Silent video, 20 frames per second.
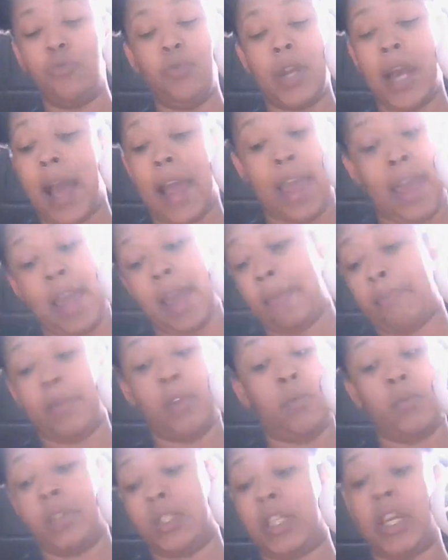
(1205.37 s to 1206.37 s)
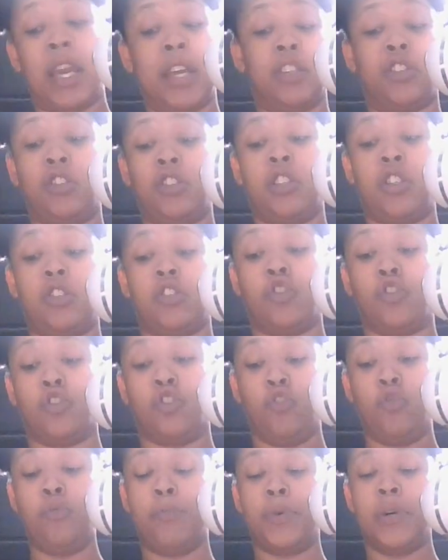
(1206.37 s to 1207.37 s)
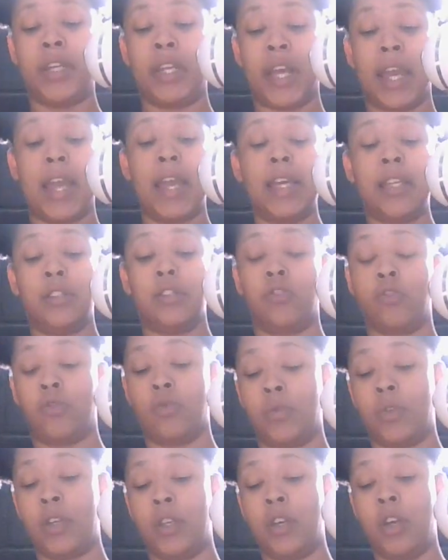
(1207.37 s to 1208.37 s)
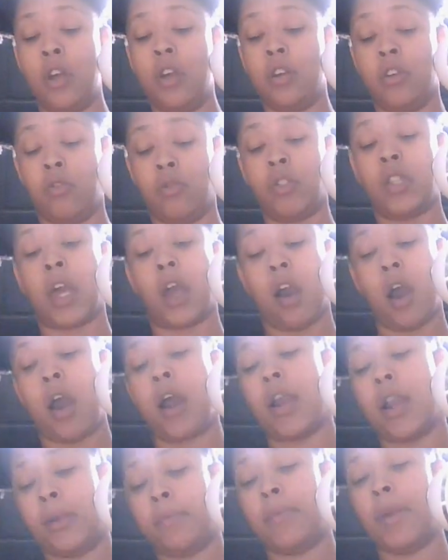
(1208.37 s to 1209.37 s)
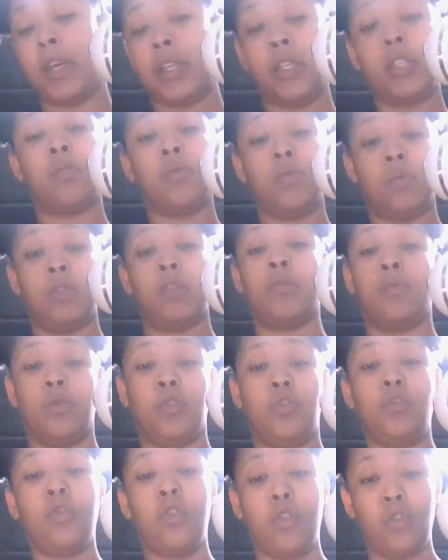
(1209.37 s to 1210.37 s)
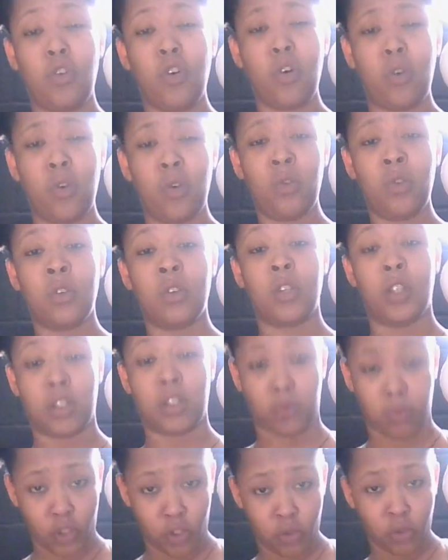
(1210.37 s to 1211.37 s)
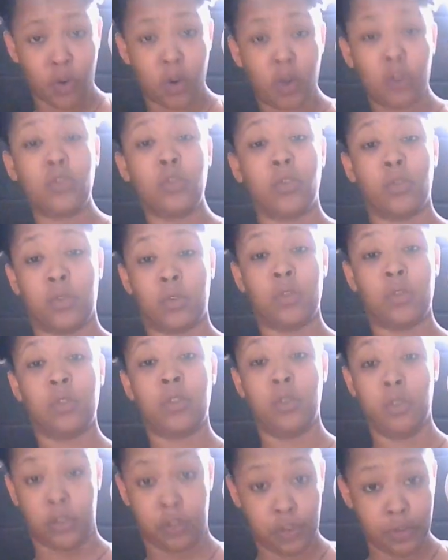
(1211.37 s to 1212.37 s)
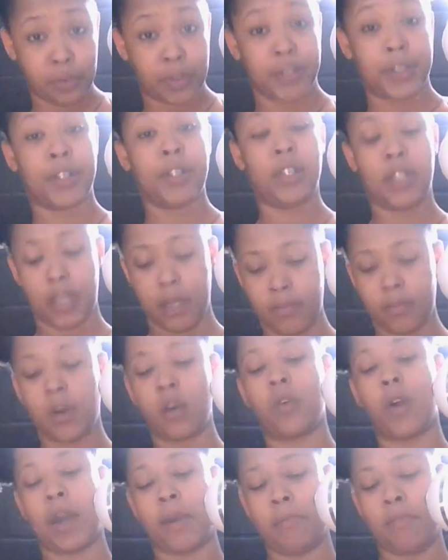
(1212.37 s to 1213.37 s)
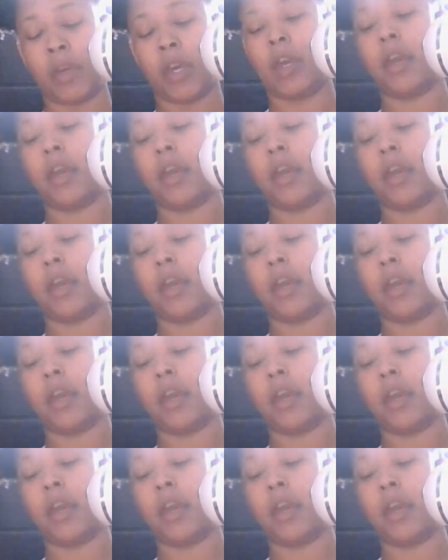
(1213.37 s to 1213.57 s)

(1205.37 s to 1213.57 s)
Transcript: not happy with that shit. So you put an end to it. You was like, all right, bet. This this what you gonna do? This what you gonna do? You sure? Yep. Okay, bet.